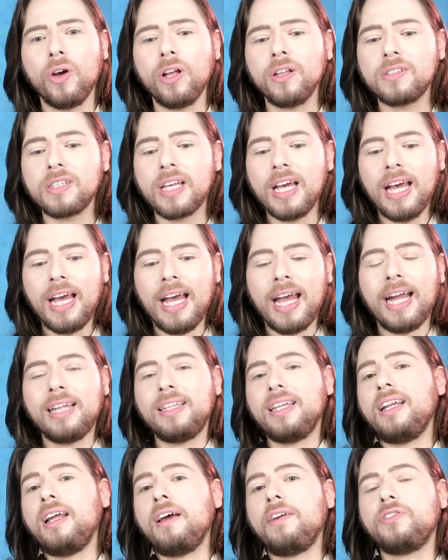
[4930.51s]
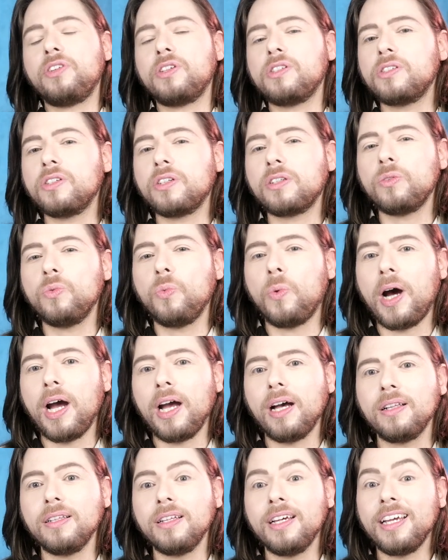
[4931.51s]
oils, and then after a certain
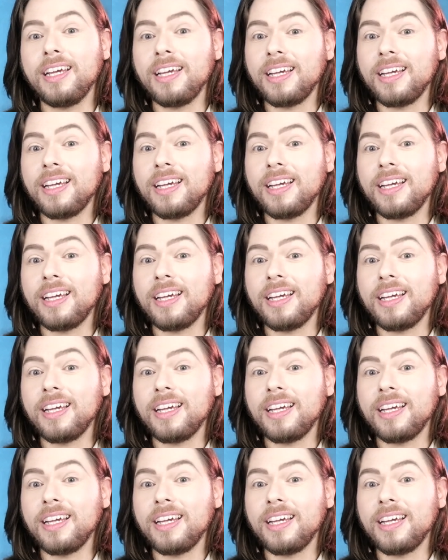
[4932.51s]
while,